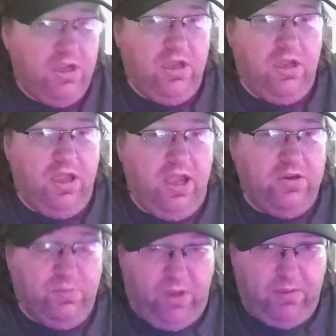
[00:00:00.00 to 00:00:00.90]
And you
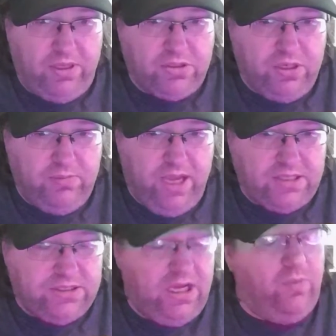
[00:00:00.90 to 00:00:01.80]
can play them on your
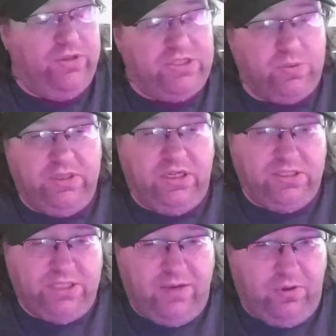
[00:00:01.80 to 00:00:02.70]
Dreamcast. Now, this one
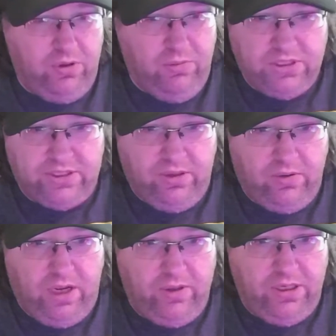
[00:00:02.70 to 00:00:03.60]
does have a little bit of
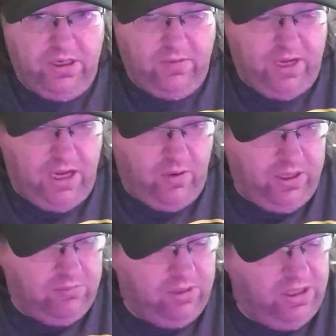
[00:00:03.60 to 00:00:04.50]
slowdown in it every now and
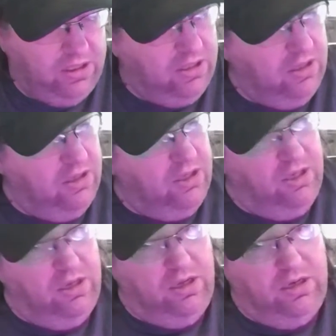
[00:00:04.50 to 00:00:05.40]
then, but
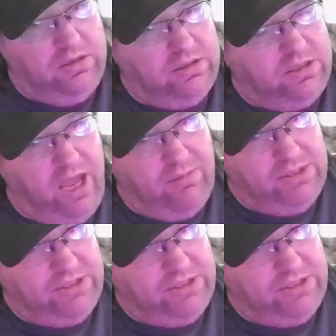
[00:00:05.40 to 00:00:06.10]
damn, is it